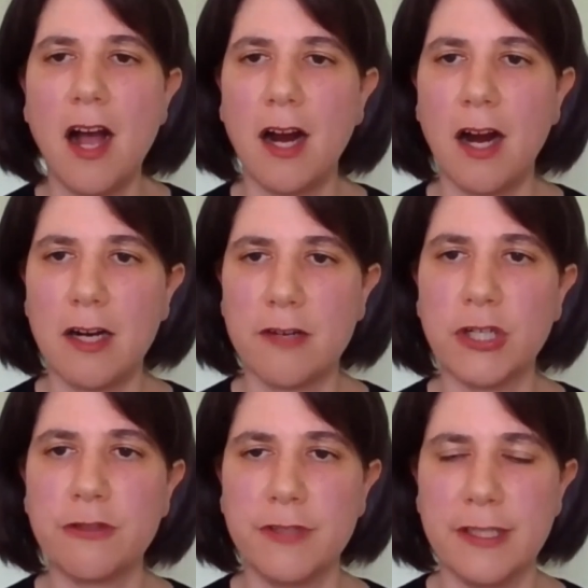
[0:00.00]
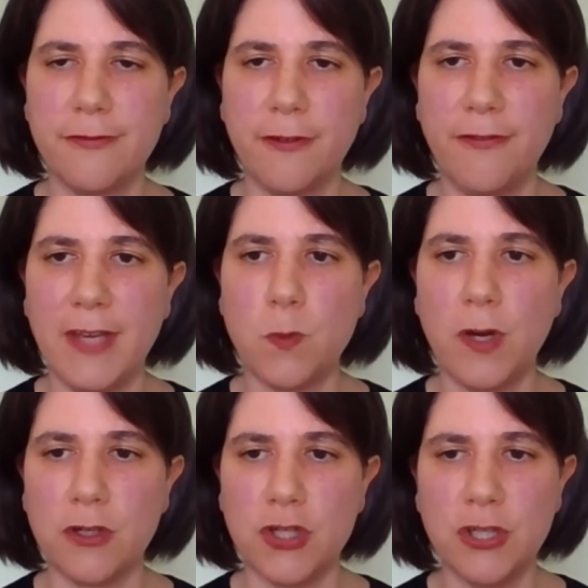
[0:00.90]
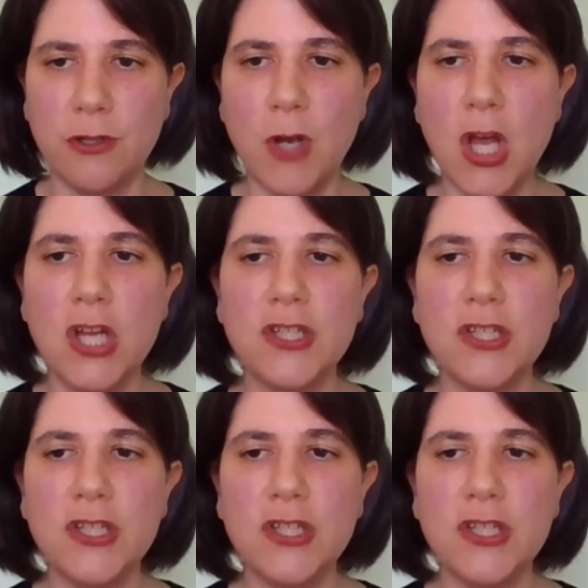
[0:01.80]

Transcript: are recruited for phase 1 or 2,